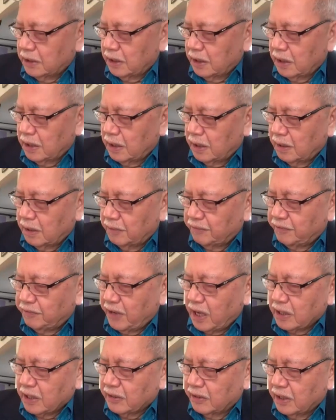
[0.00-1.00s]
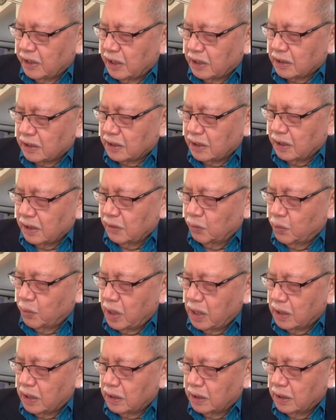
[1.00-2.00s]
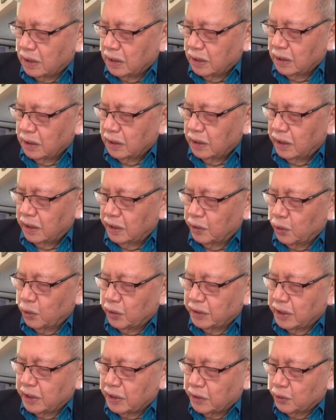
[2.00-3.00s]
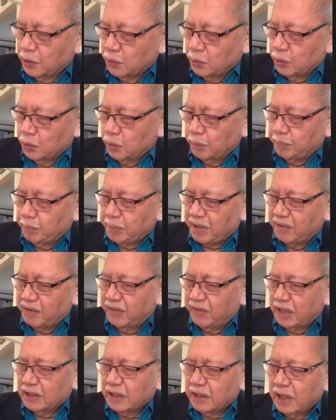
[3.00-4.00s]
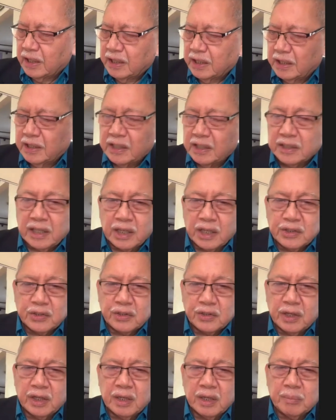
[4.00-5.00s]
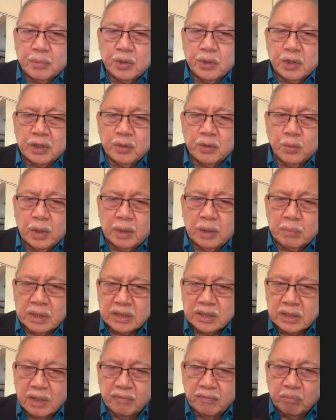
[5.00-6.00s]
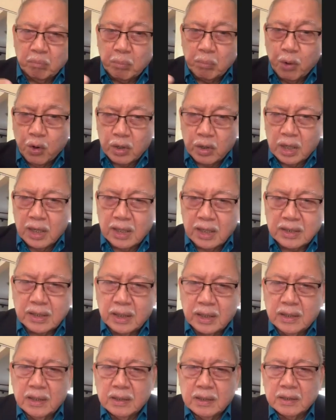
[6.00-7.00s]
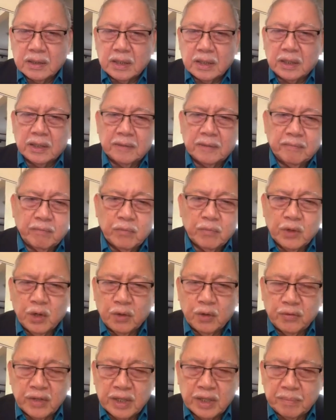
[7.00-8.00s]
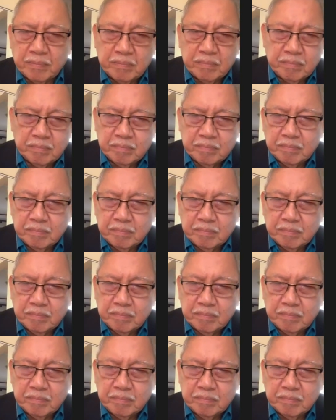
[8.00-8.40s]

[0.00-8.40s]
a fact that one in order to prevent any dissension in the board, one must have moral ascendancy over them.